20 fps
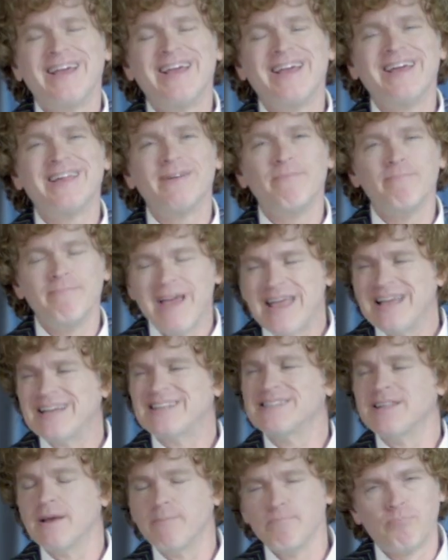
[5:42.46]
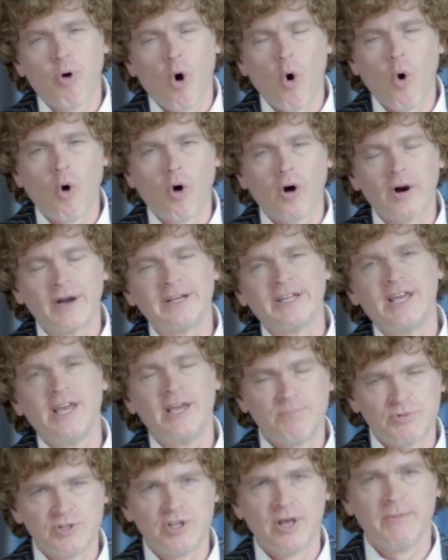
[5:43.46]
it makes them poor and
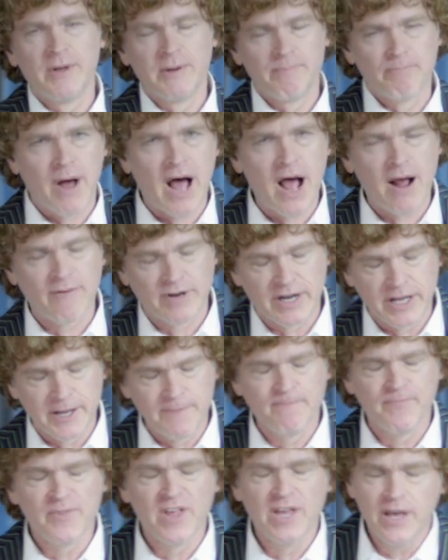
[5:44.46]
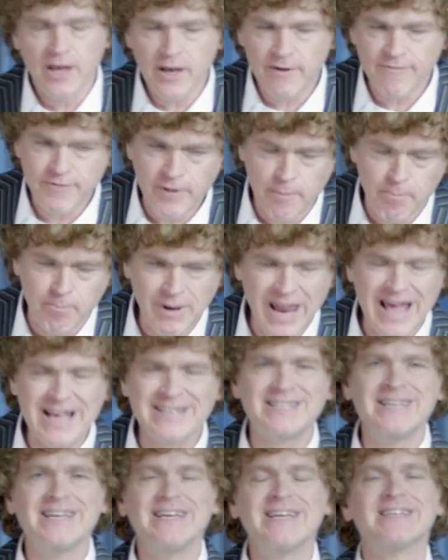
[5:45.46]
keeps them in poverty if the
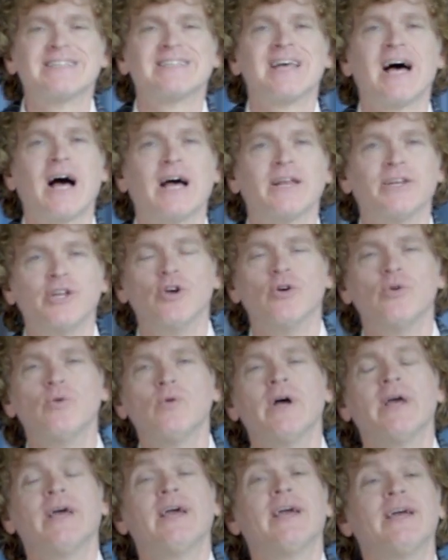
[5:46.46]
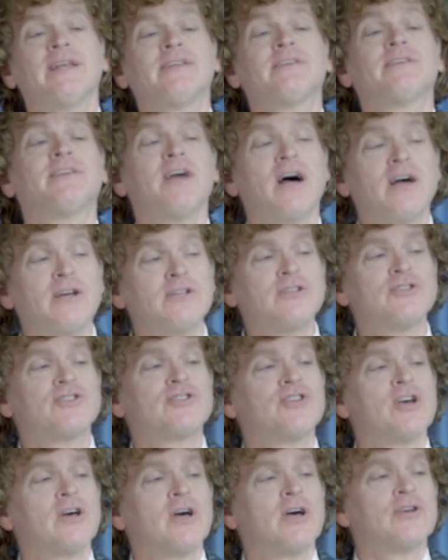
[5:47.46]
blessing is on you it
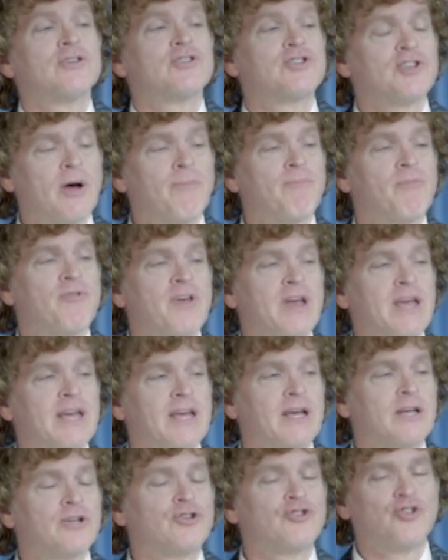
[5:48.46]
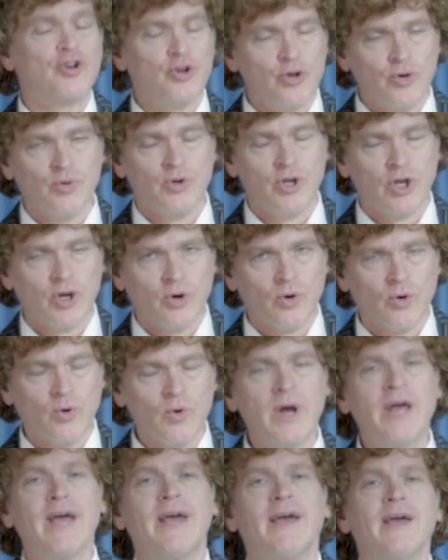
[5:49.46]
does something to
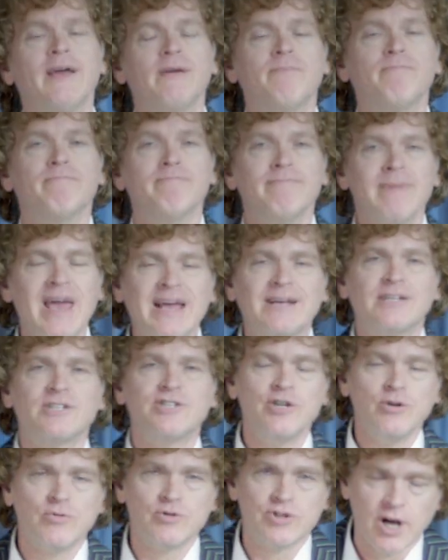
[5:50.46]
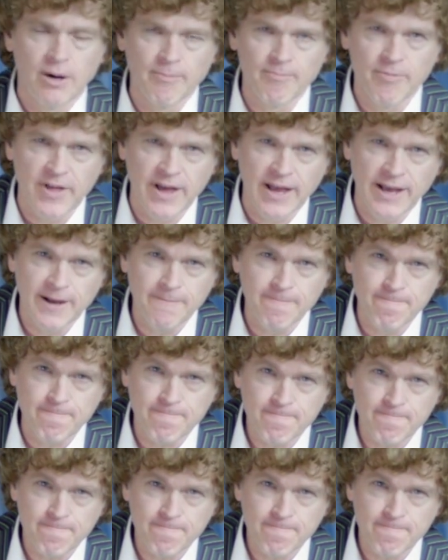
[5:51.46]
you it makes you something